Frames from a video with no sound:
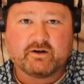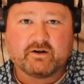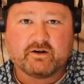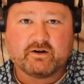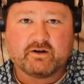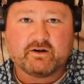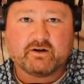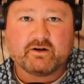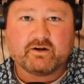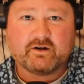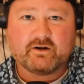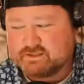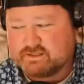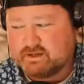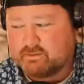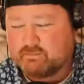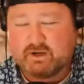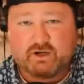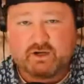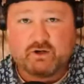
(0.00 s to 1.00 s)
Thinking
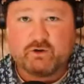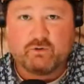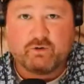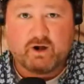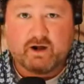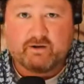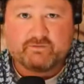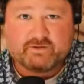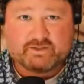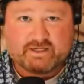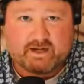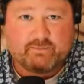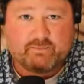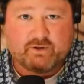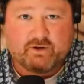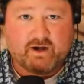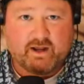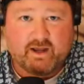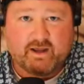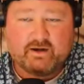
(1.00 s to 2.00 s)
somebody knew right off the top of their
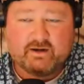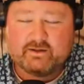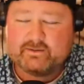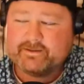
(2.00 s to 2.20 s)
head.